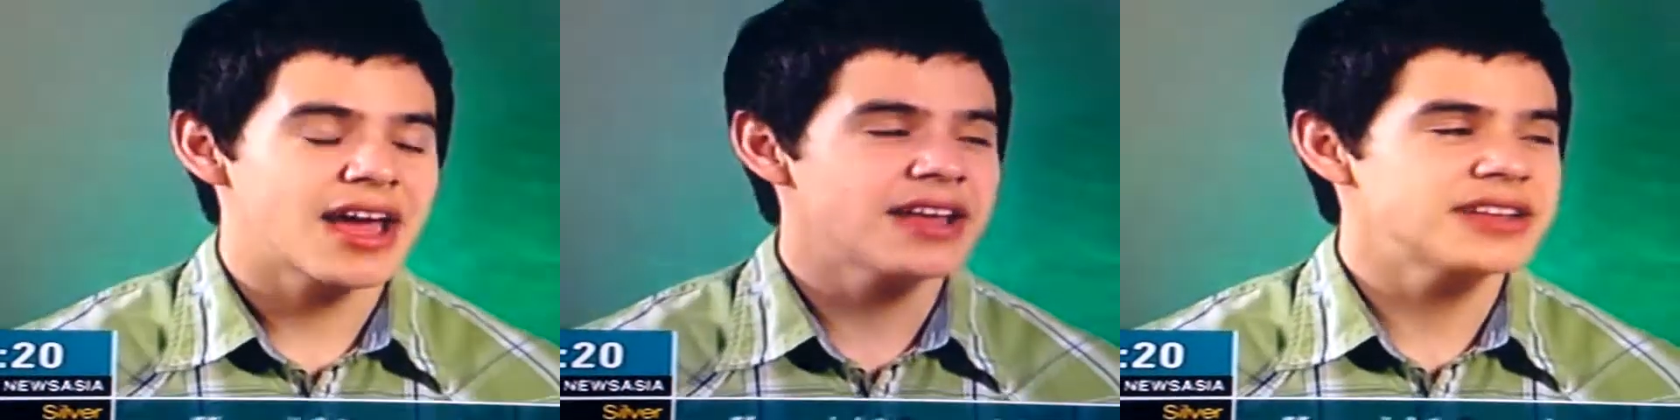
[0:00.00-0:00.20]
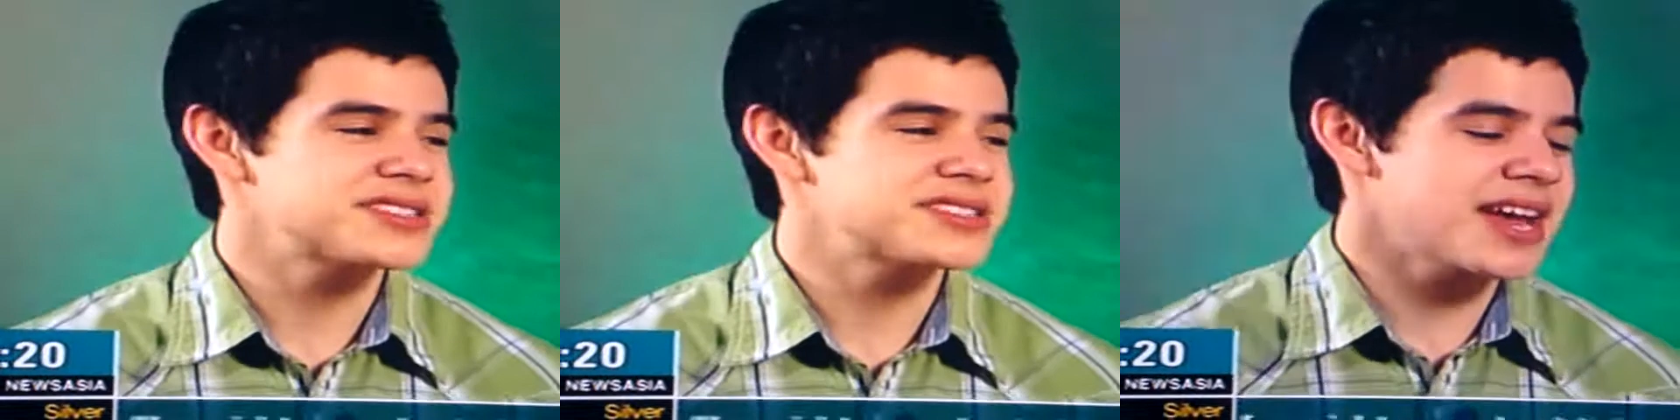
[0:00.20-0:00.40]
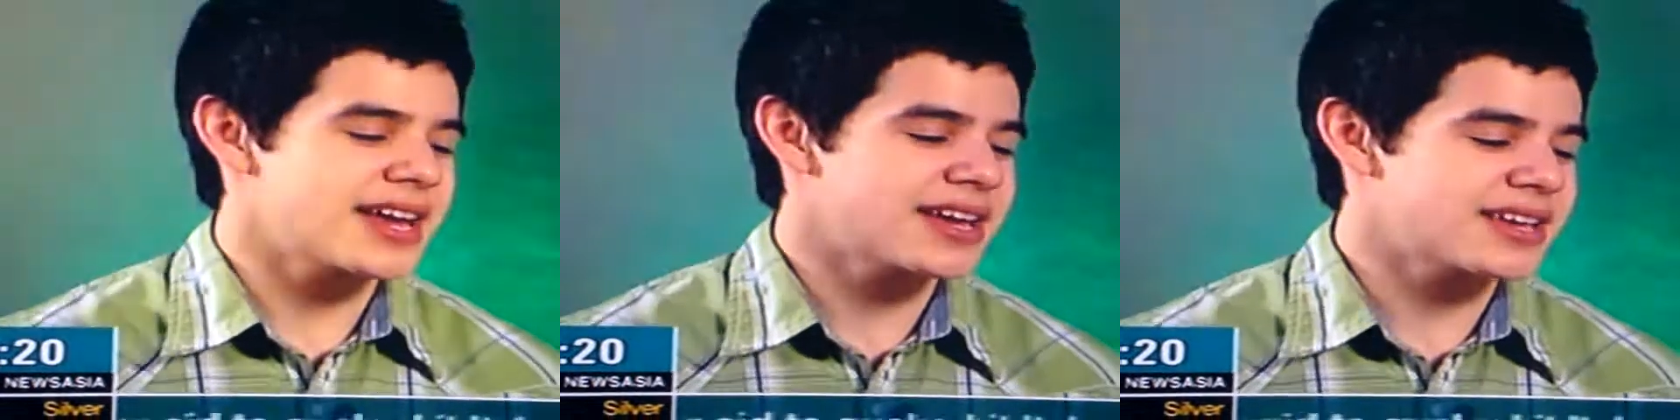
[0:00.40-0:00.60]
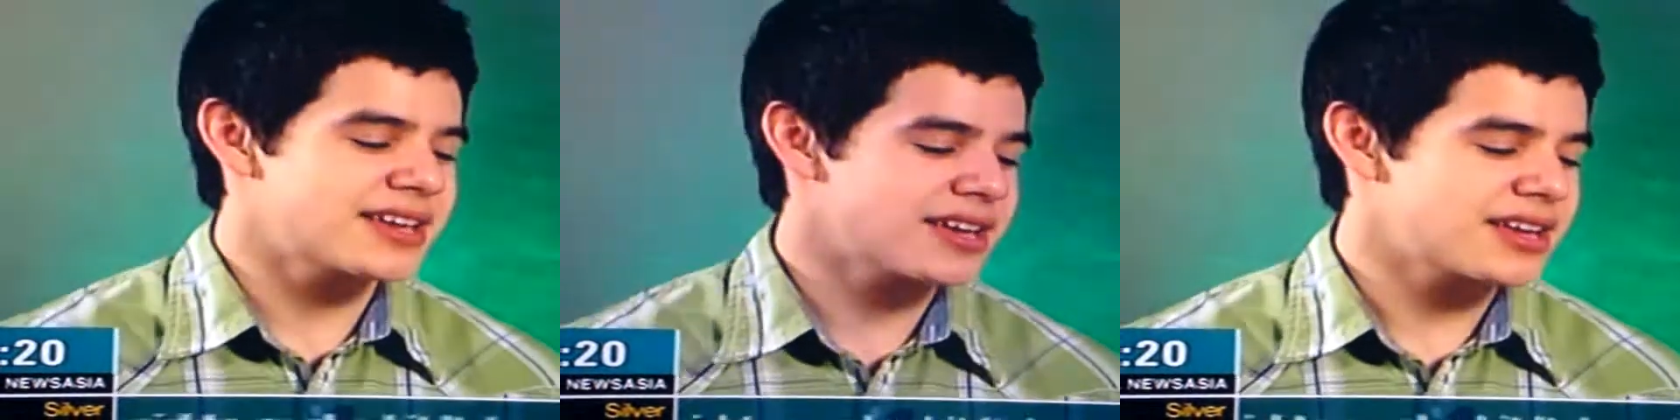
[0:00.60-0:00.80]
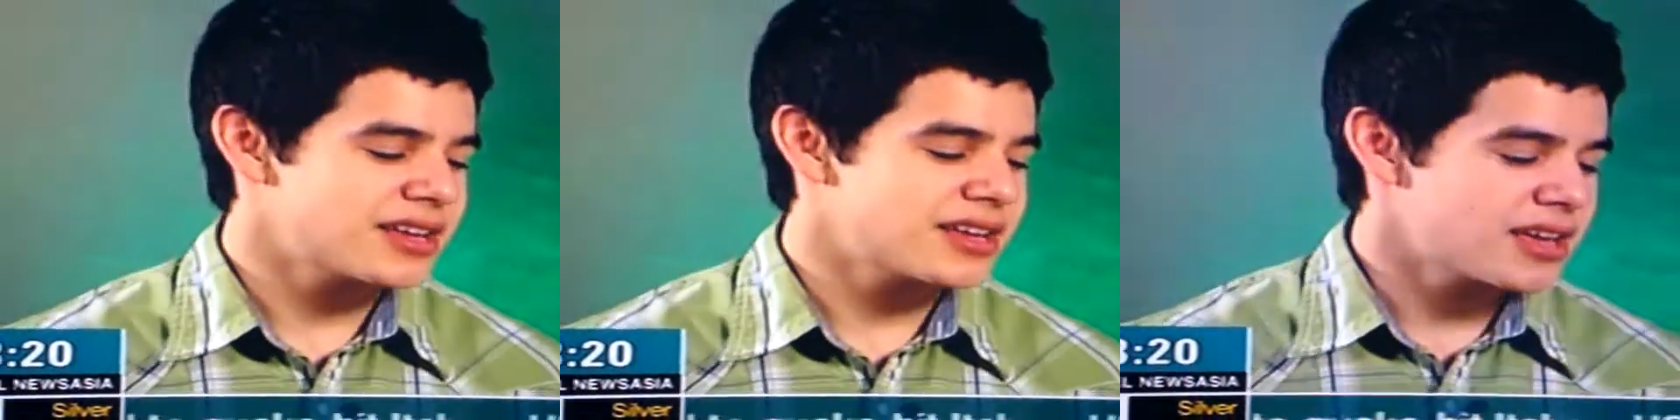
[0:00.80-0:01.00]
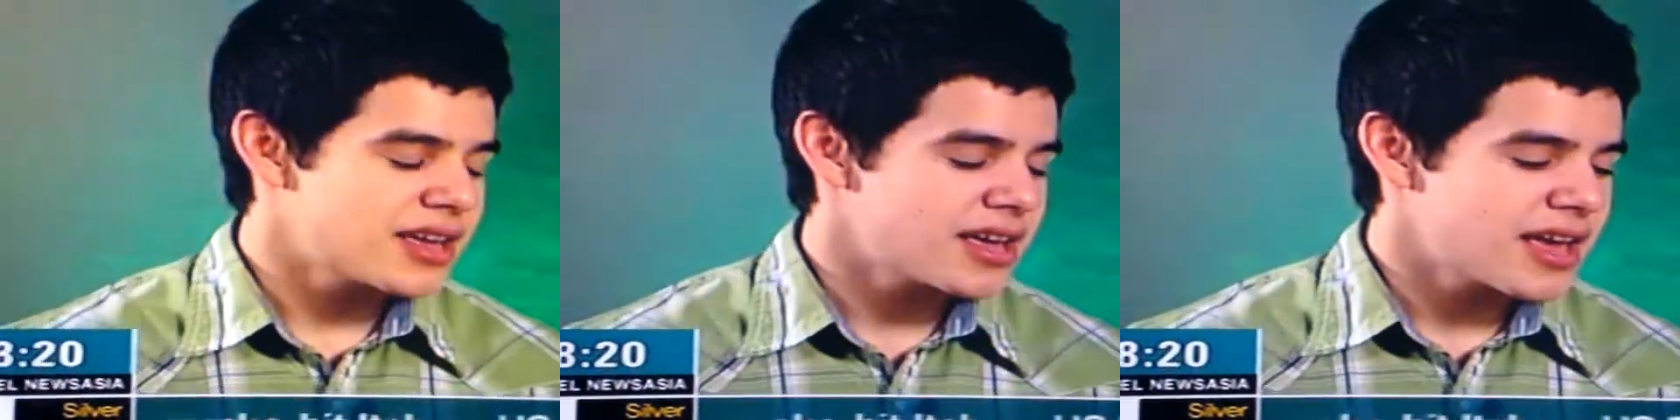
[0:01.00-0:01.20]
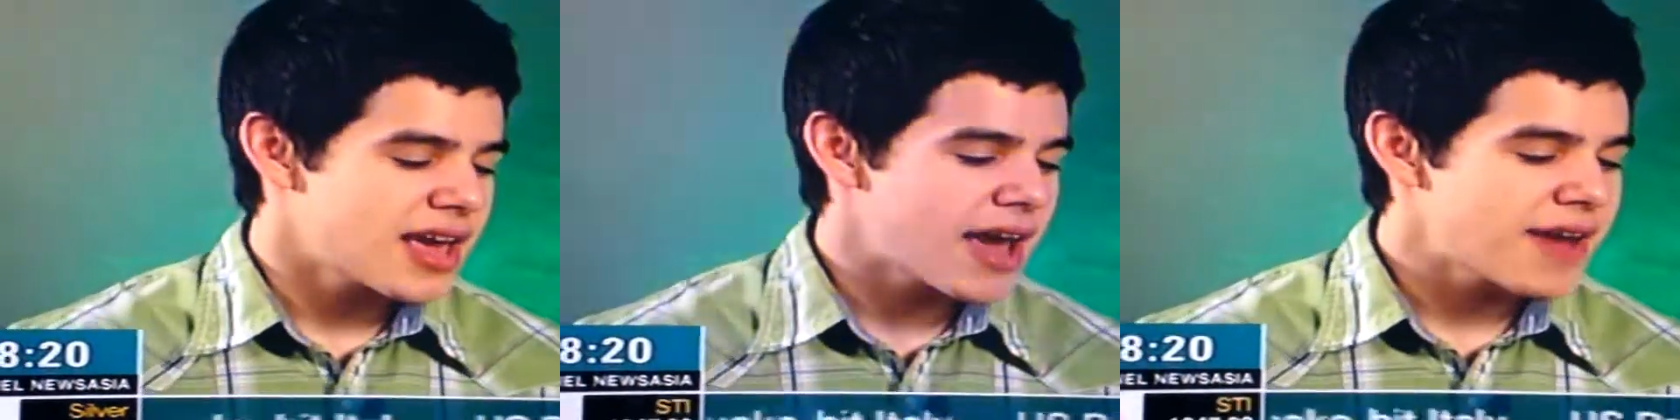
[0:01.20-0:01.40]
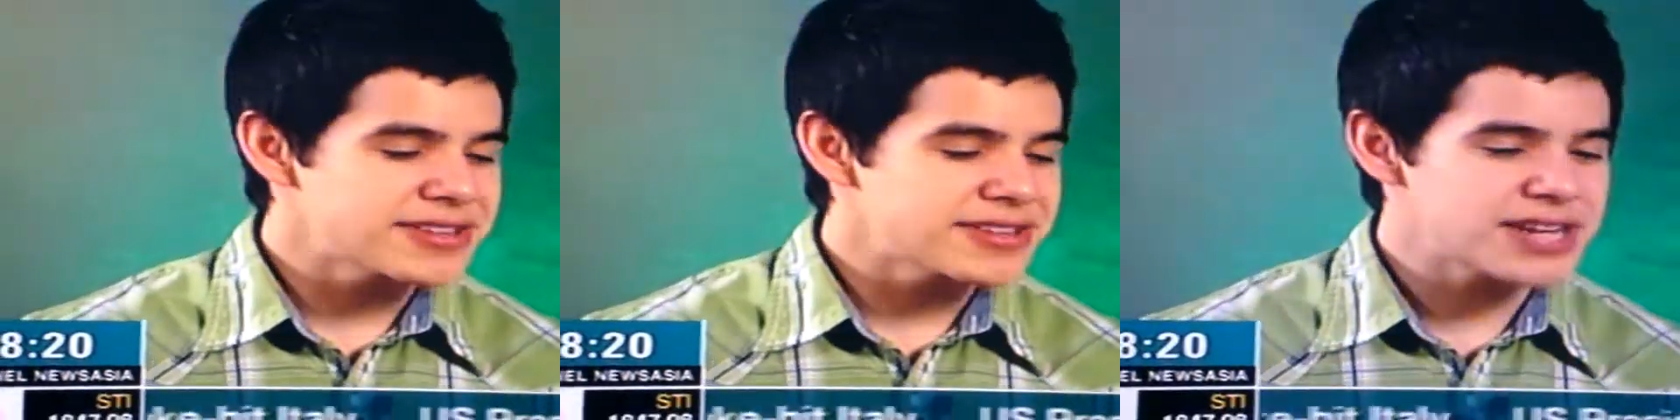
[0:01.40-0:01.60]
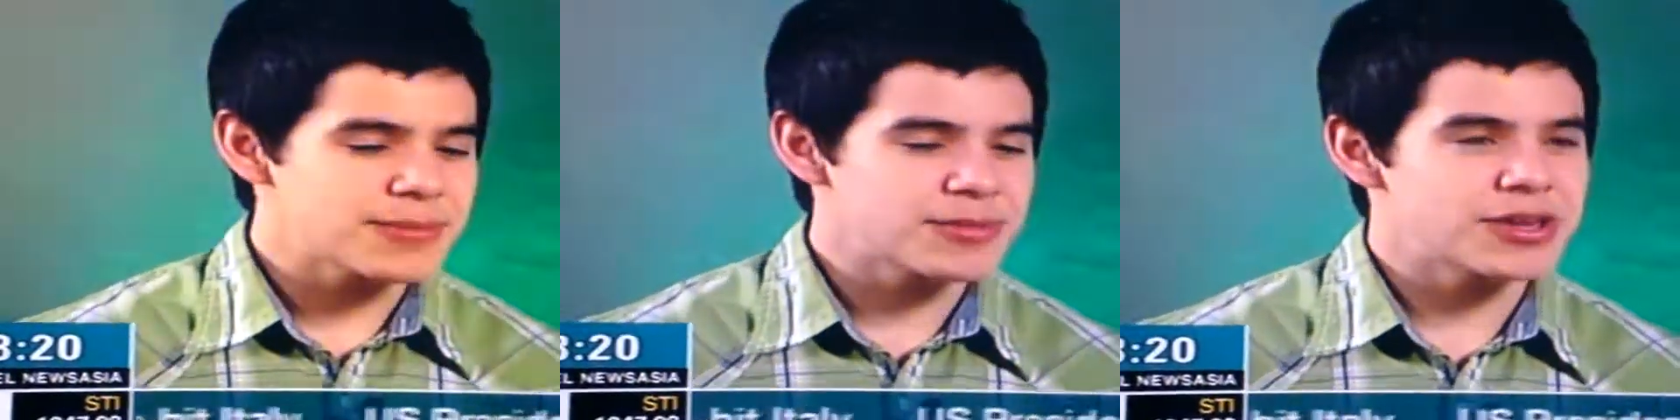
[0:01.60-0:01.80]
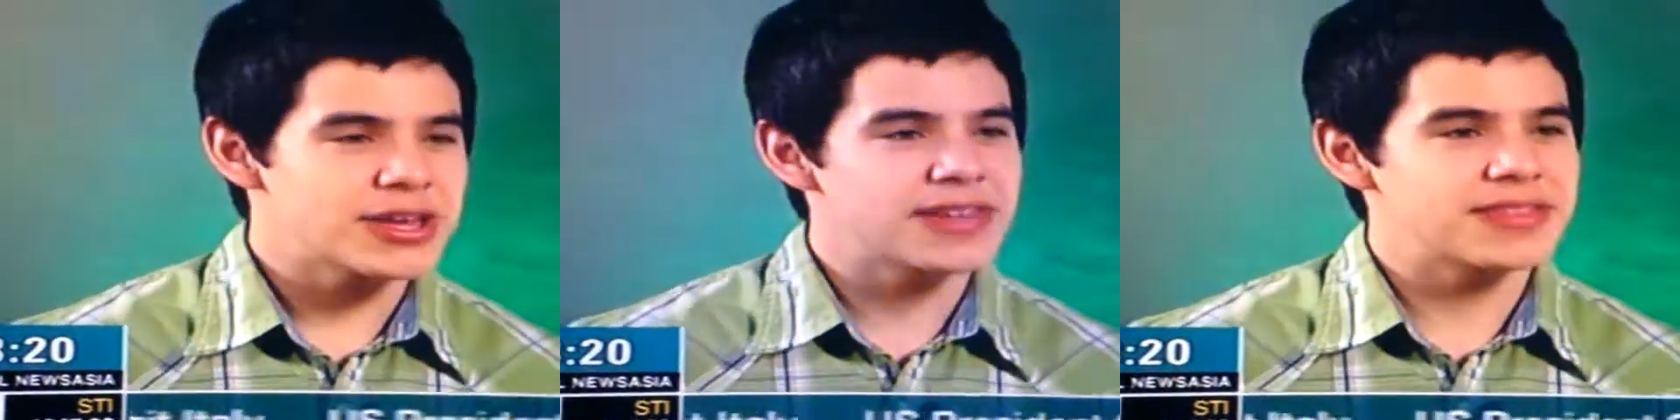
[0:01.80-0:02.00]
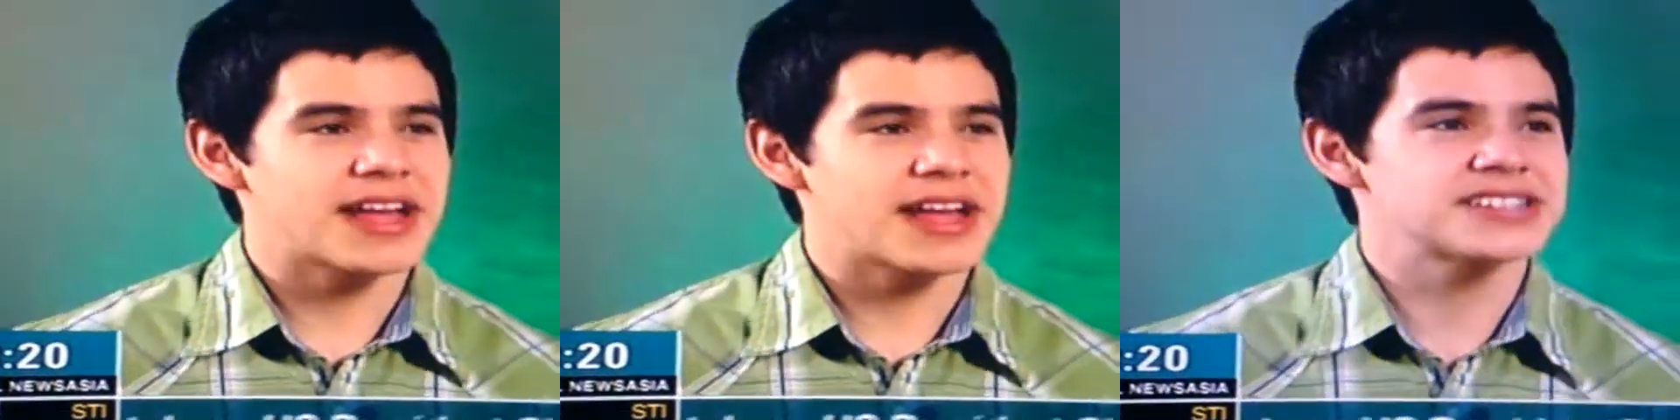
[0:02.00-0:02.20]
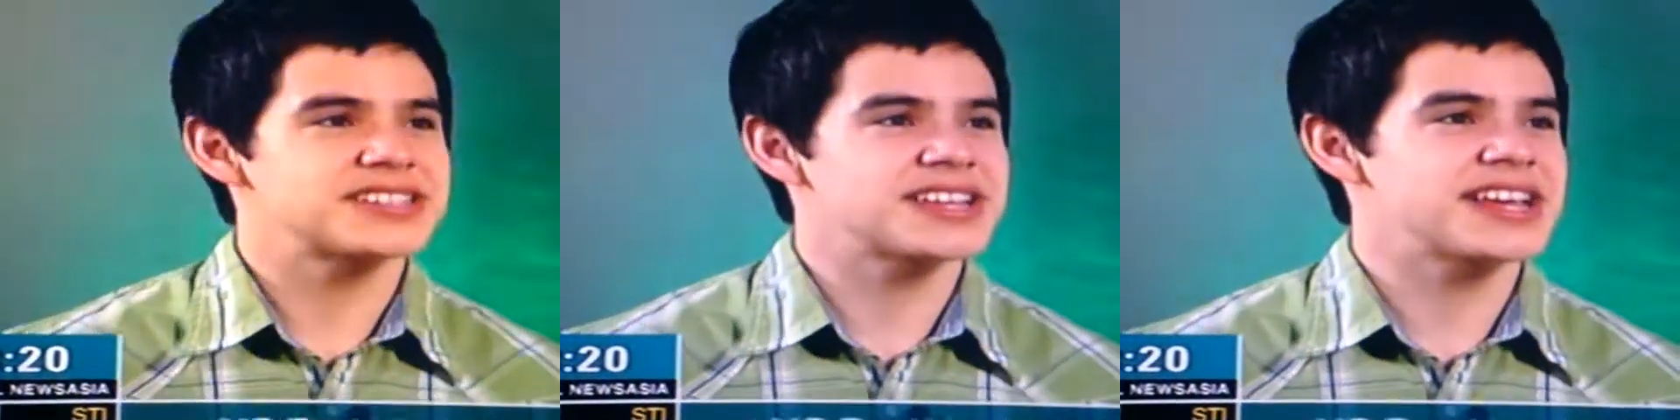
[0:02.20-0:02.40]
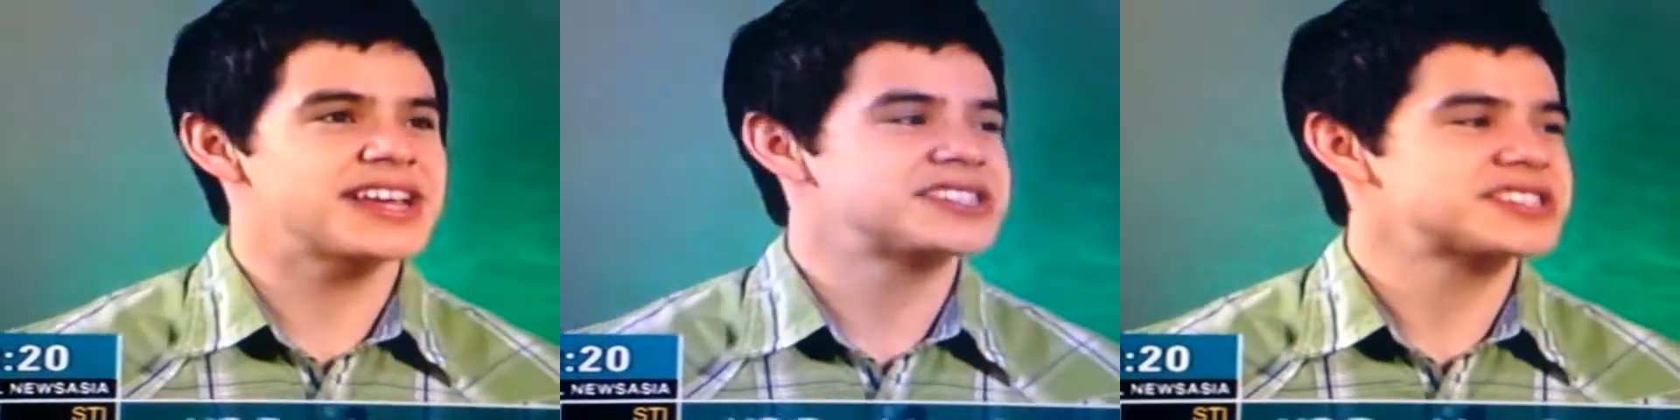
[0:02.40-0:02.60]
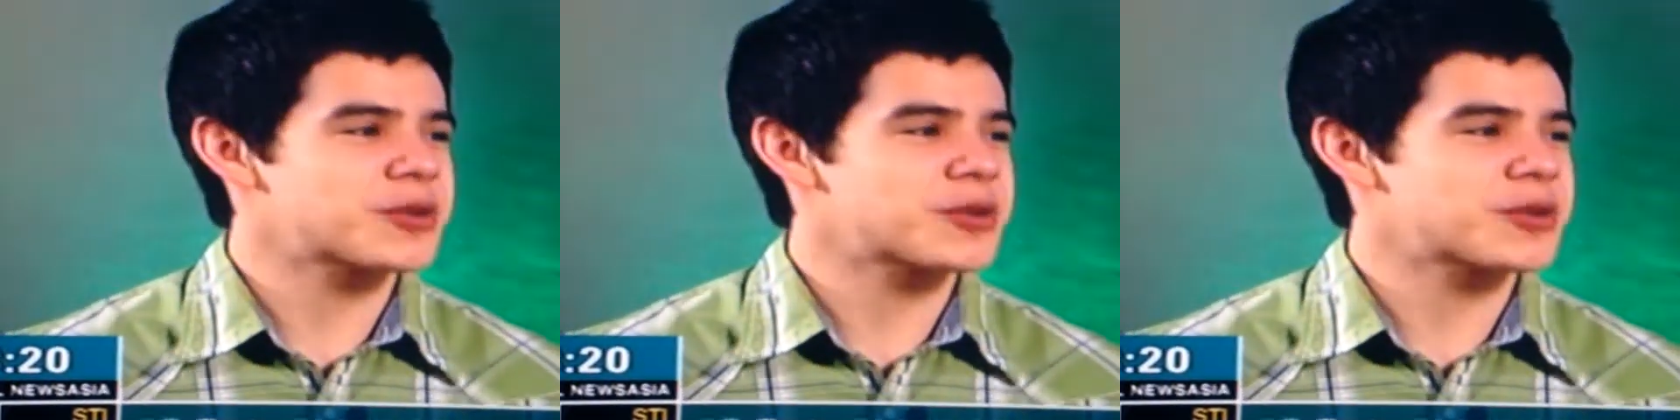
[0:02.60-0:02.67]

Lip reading: It's like every time you hit that stage,